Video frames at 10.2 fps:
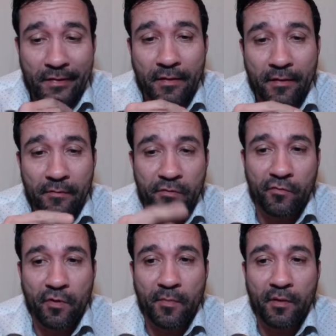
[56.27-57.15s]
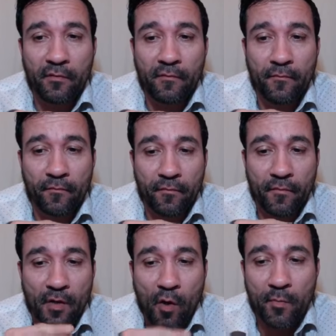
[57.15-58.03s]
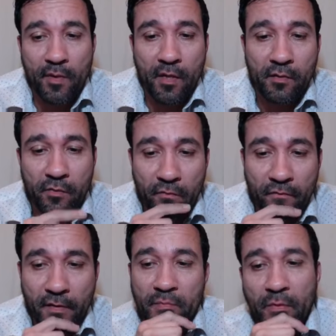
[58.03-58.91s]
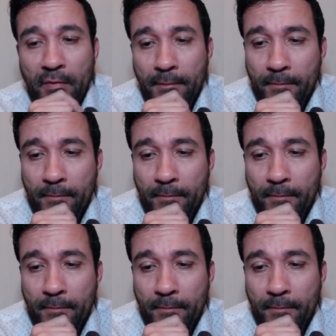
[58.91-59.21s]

uh, streaming OBS through Facebook.